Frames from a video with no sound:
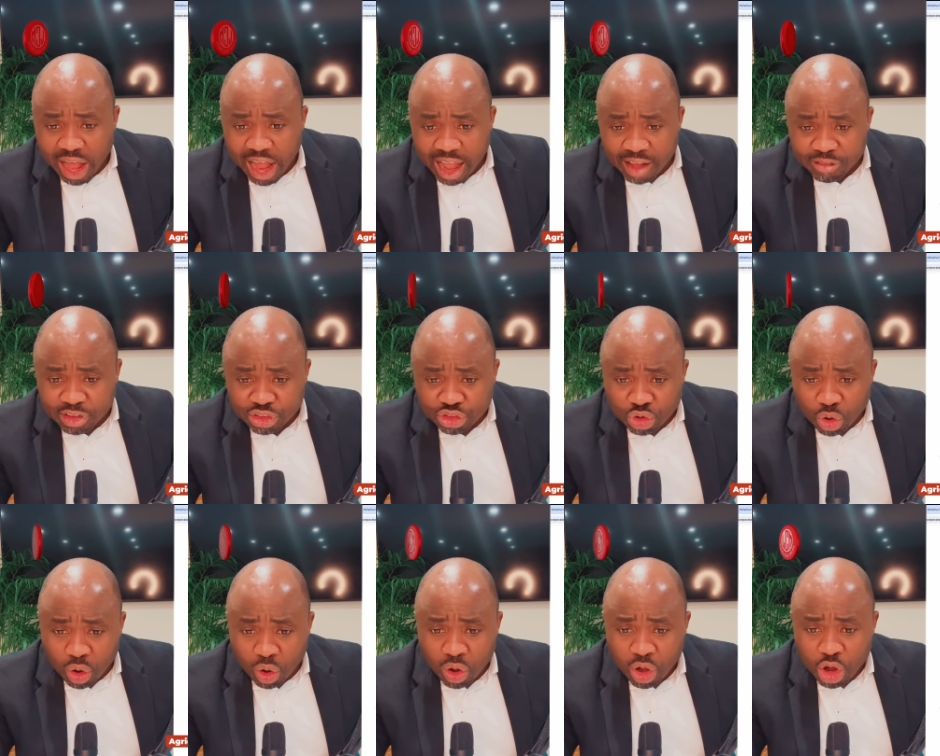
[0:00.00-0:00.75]

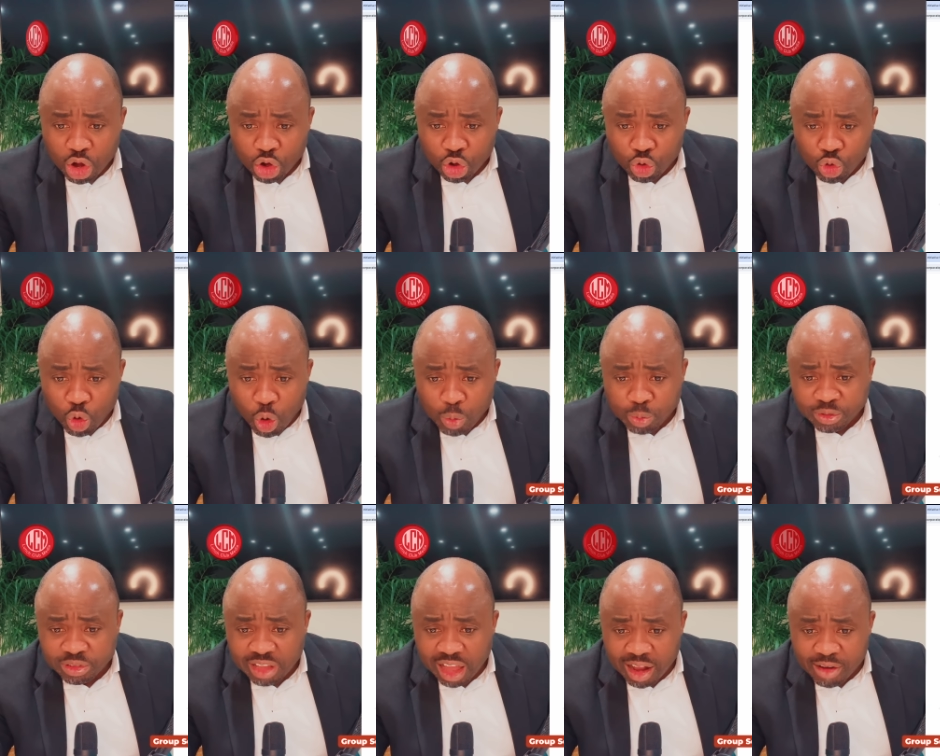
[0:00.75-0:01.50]
Venture Group
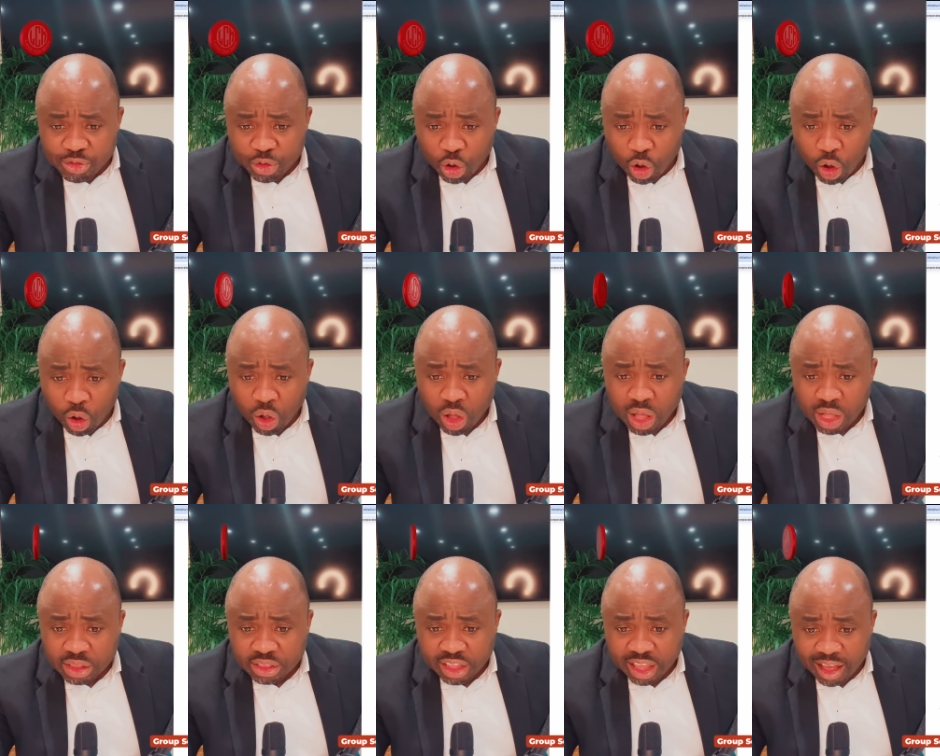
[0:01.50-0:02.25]
Saville,
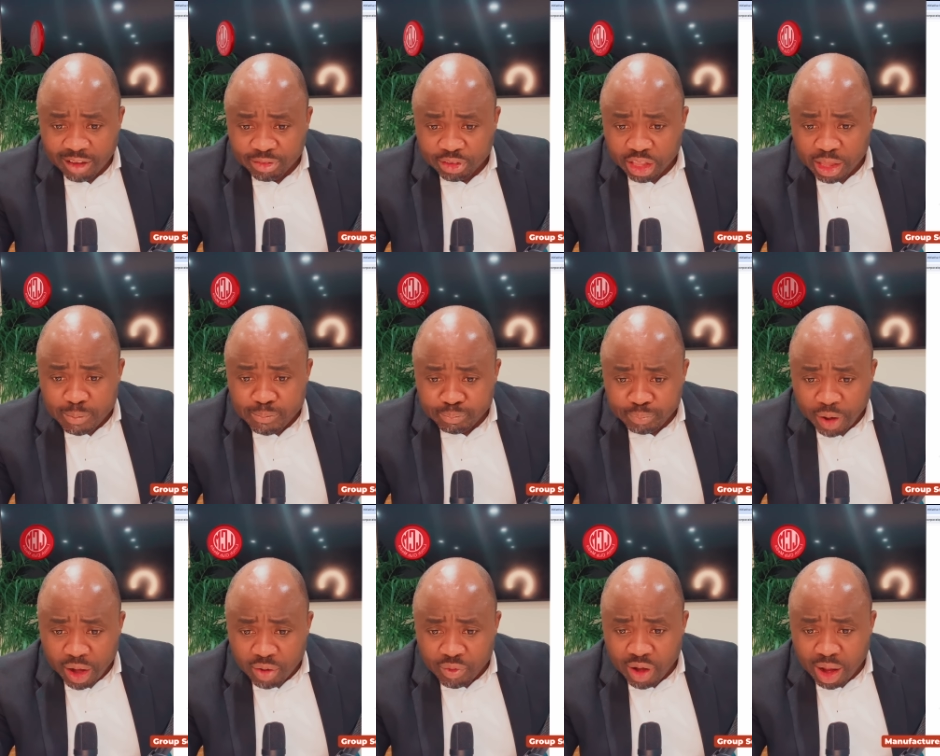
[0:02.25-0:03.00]
they have
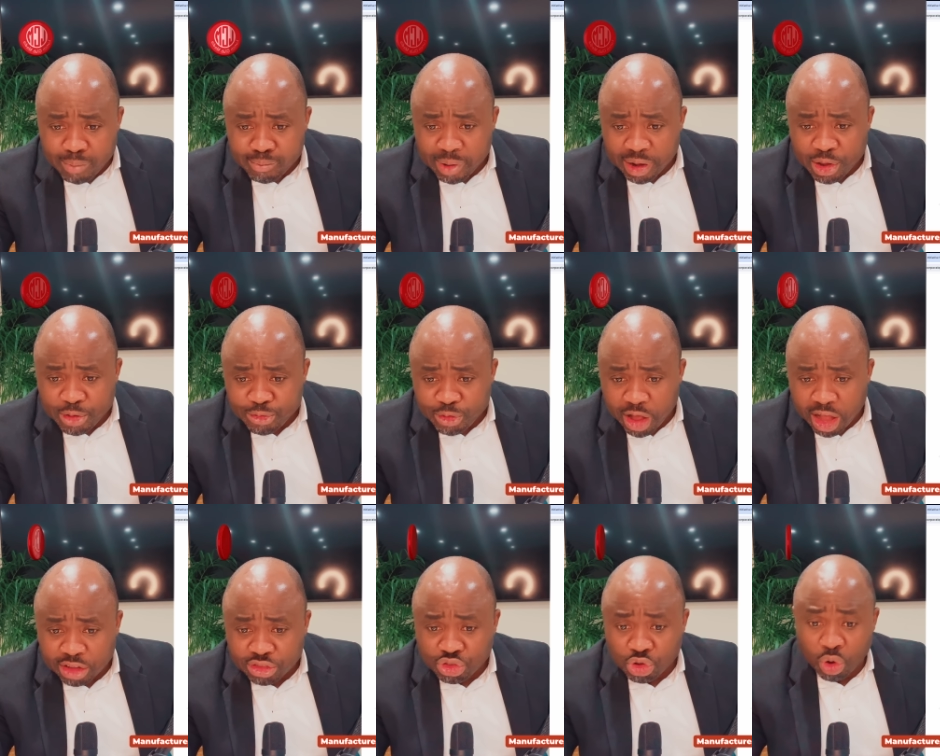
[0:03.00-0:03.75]
Imperial
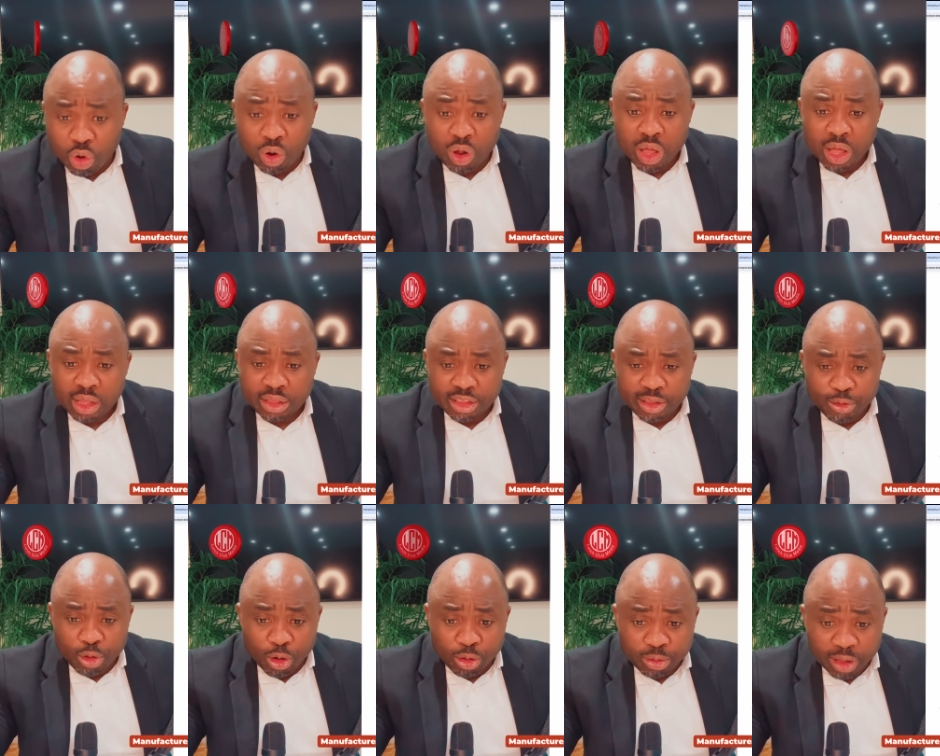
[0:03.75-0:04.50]
Manufacture, they
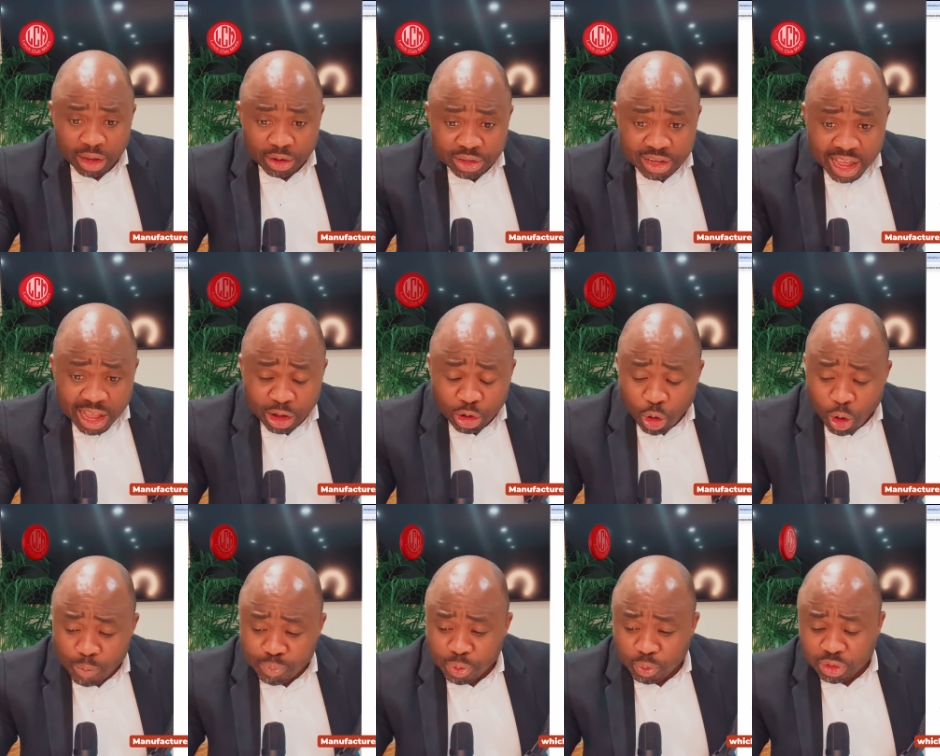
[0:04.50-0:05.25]
got another
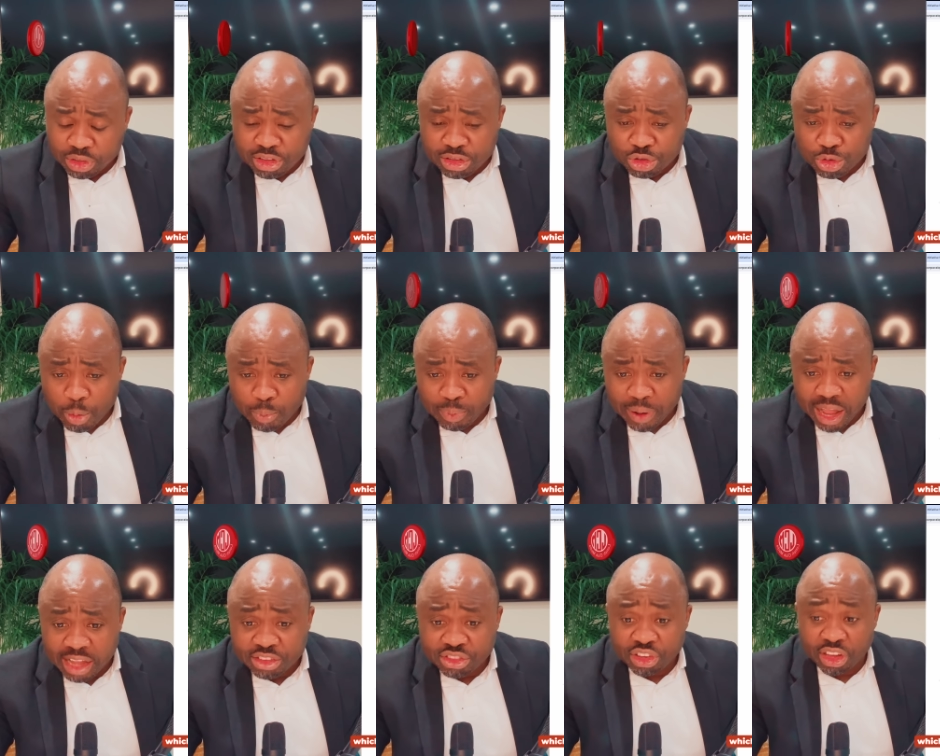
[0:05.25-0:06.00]
company which is
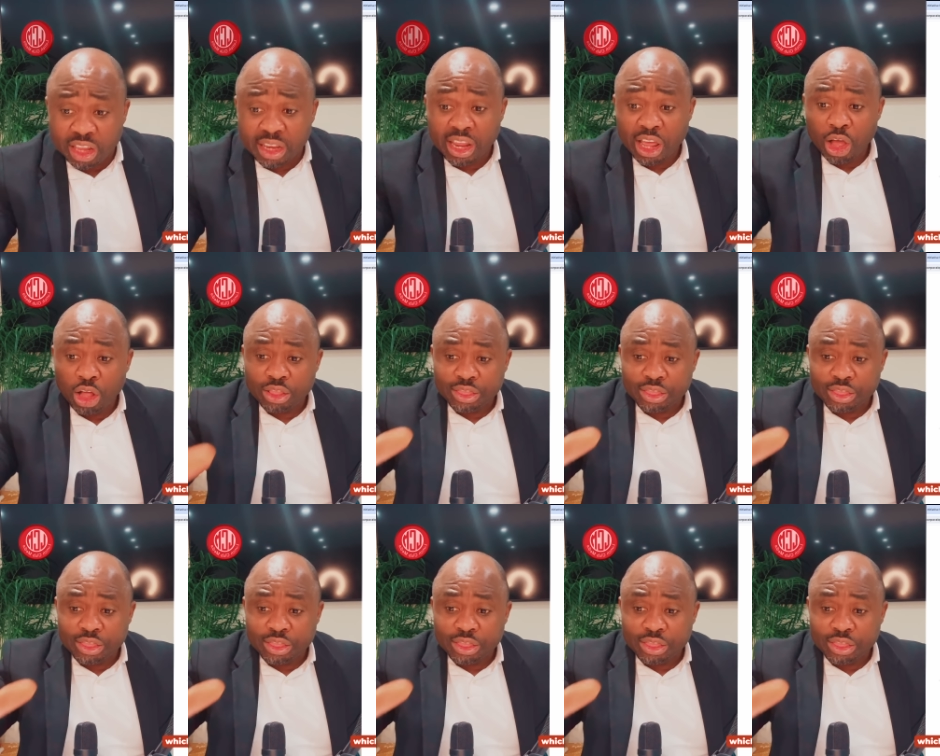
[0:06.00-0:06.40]
Supply Chain.